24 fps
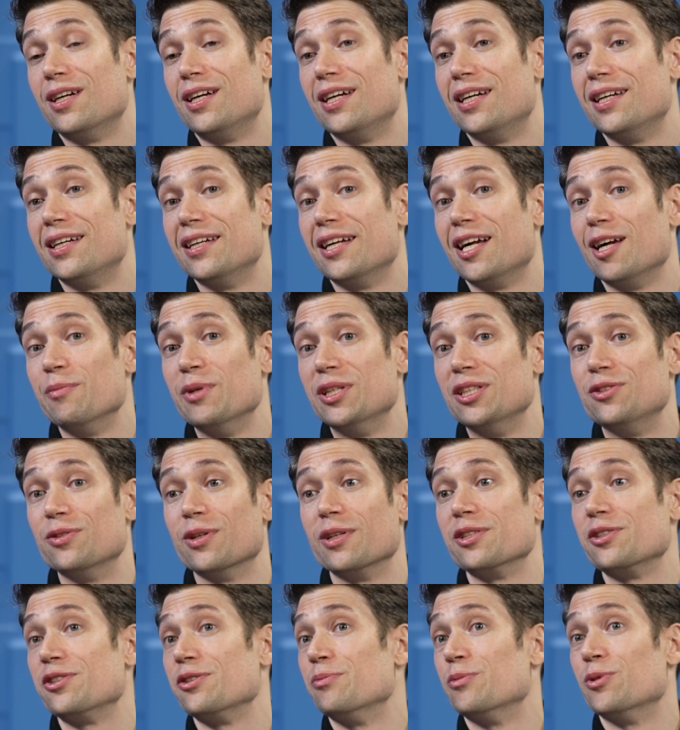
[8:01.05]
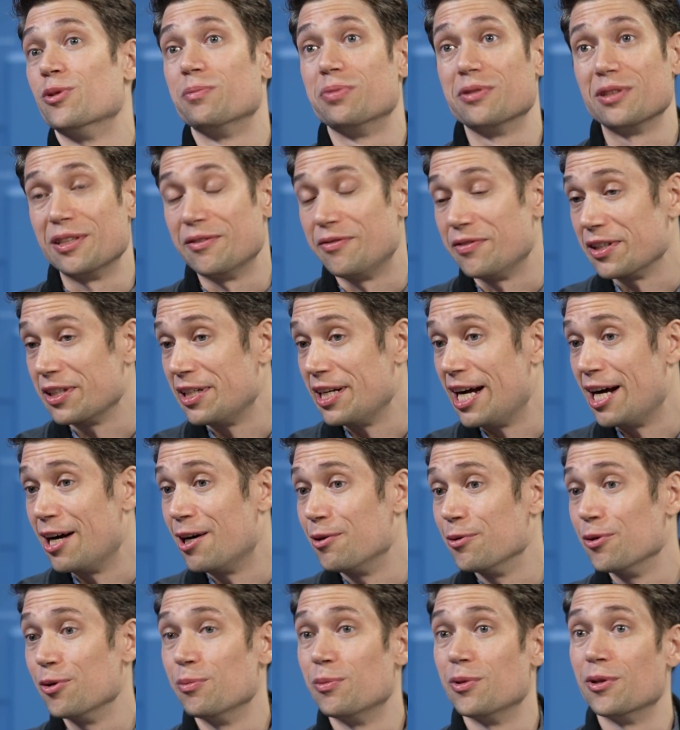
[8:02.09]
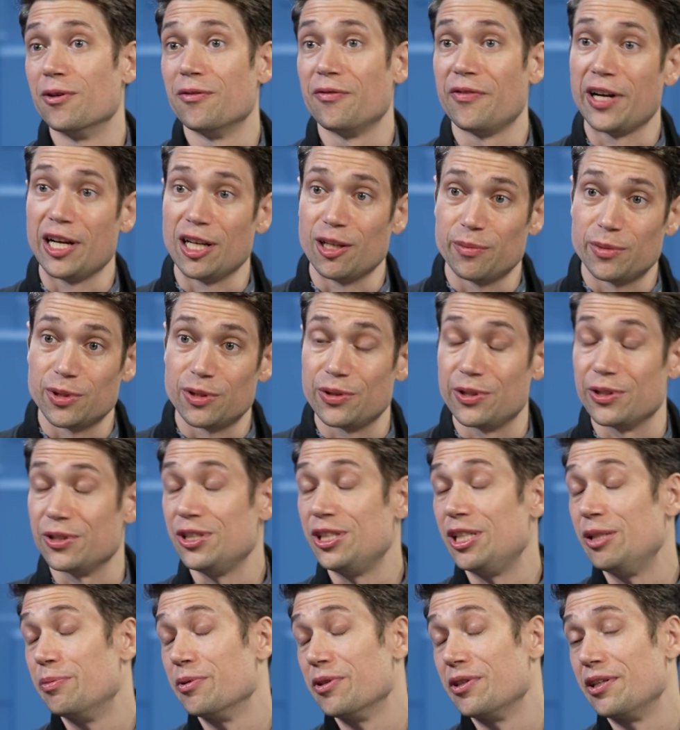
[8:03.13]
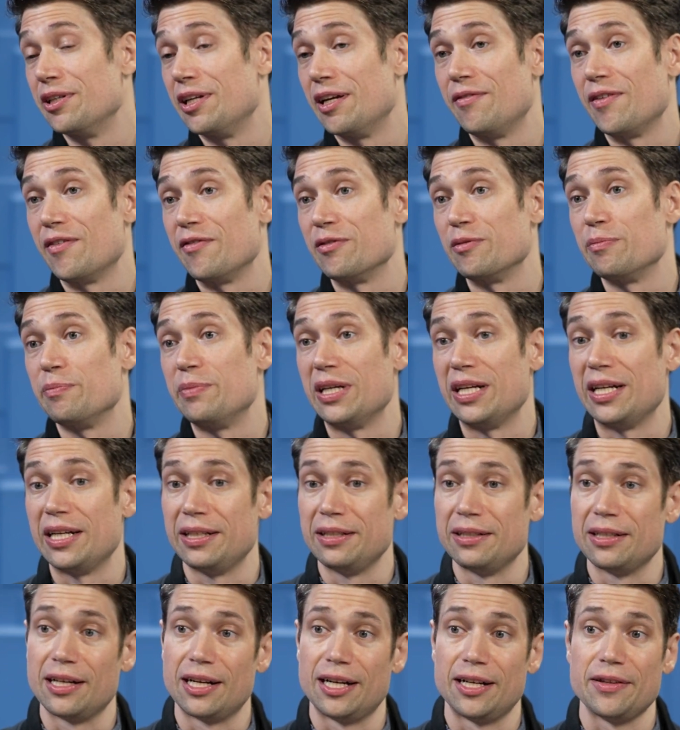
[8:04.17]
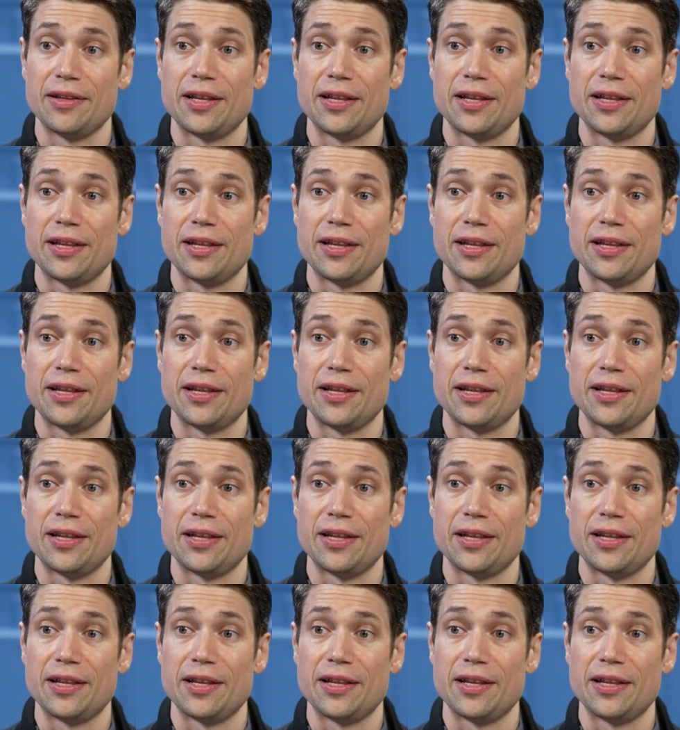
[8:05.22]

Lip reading: I mean, drugs are more prolific now. They're more available. They're cheaper than they've ever been.